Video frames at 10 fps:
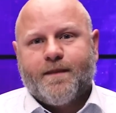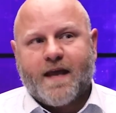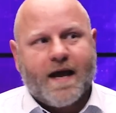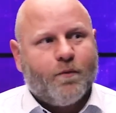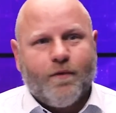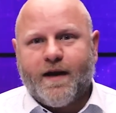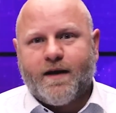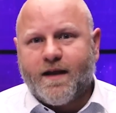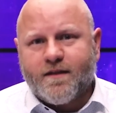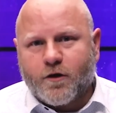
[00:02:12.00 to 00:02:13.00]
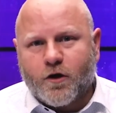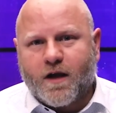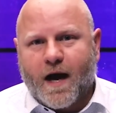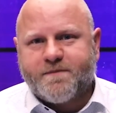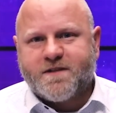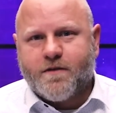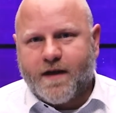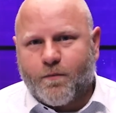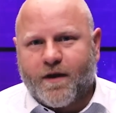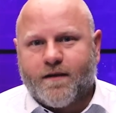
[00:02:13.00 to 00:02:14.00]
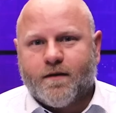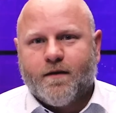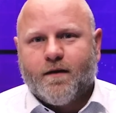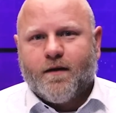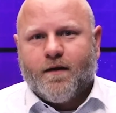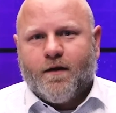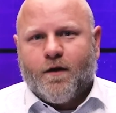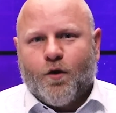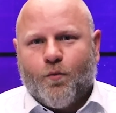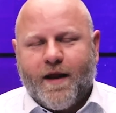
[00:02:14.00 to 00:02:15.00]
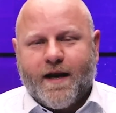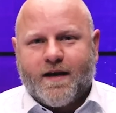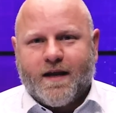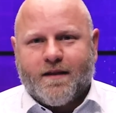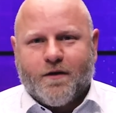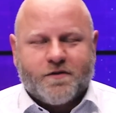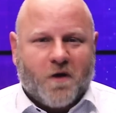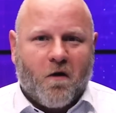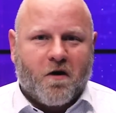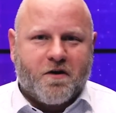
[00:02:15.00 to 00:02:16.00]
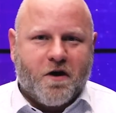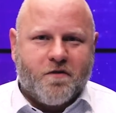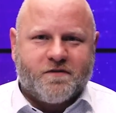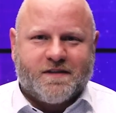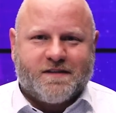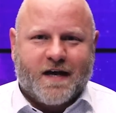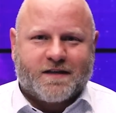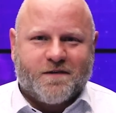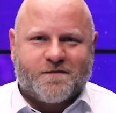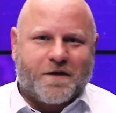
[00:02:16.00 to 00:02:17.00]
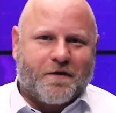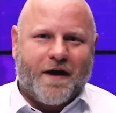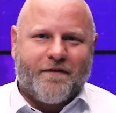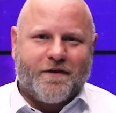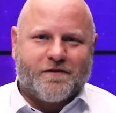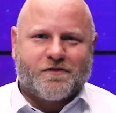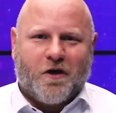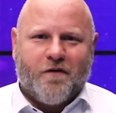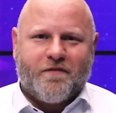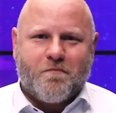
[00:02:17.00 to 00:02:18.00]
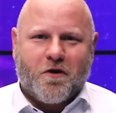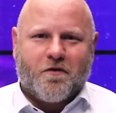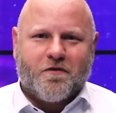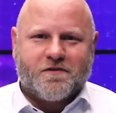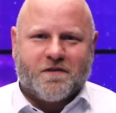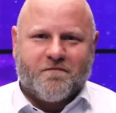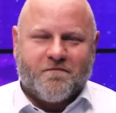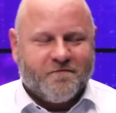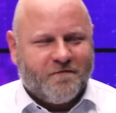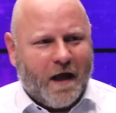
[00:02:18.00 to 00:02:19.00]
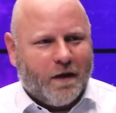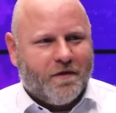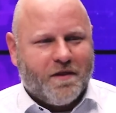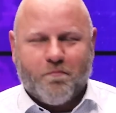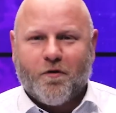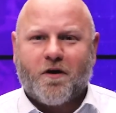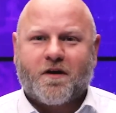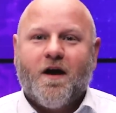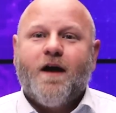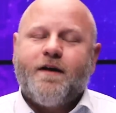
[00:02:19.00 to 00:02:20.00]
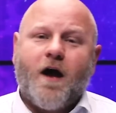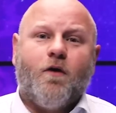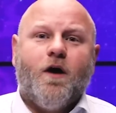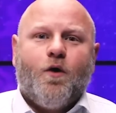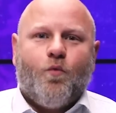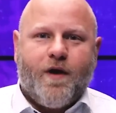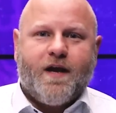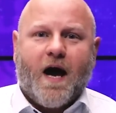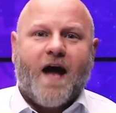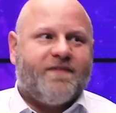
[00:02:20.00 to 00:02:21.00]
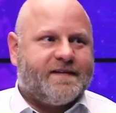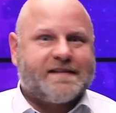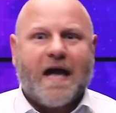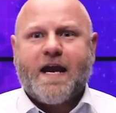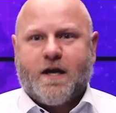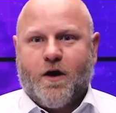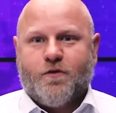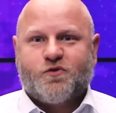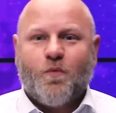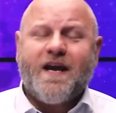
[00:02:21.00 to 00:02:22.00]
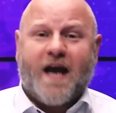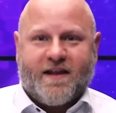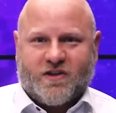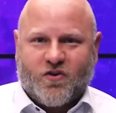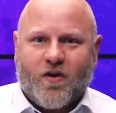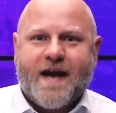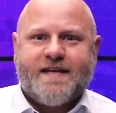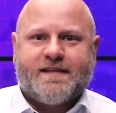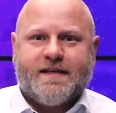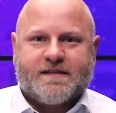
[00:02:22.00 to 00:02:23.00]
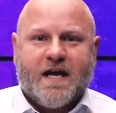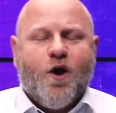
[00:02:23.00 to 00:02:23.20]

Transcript: Yeah, we didn't get the good cops, though, did we? We didn't get those hard-nosed detectives that are out there solving murders and following the book. No, we got the psychos. We got the crazies.